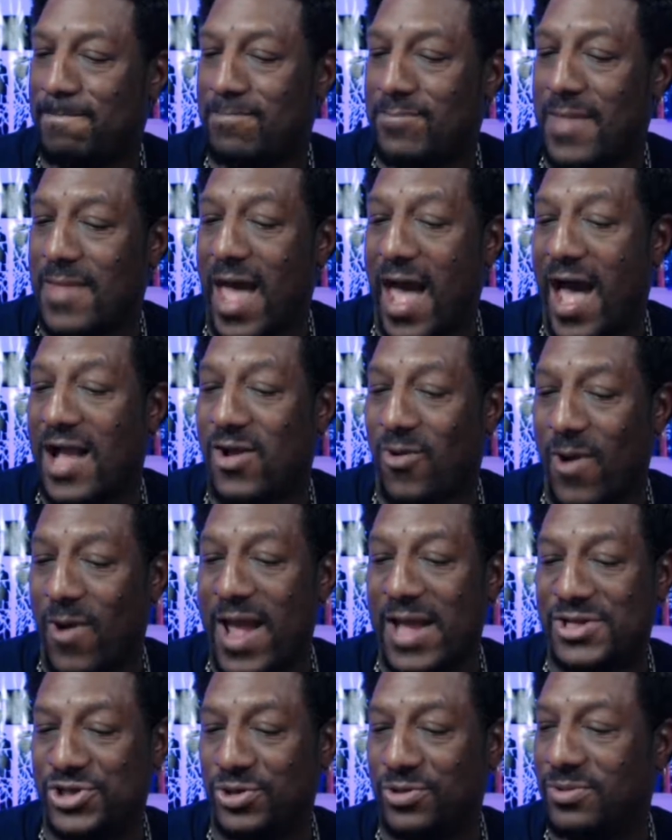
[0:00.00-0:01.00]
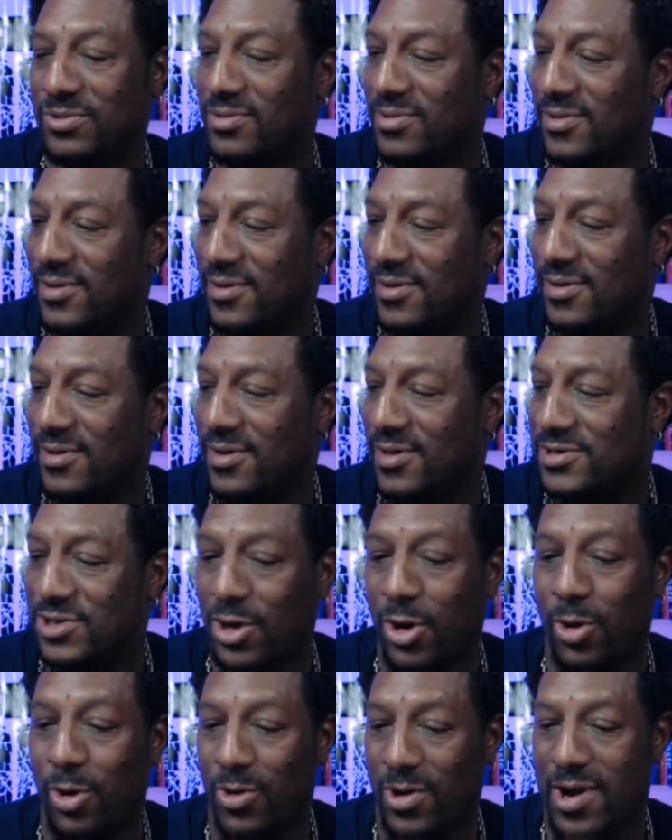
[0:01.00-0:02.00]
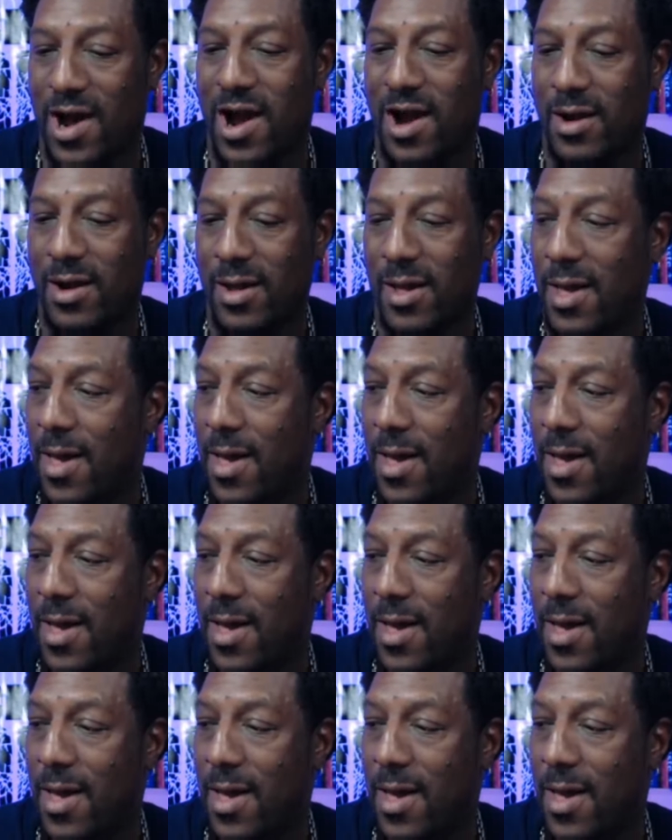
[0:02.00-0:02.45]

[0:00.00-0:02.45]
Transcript: Now, I grant you, it's an old car,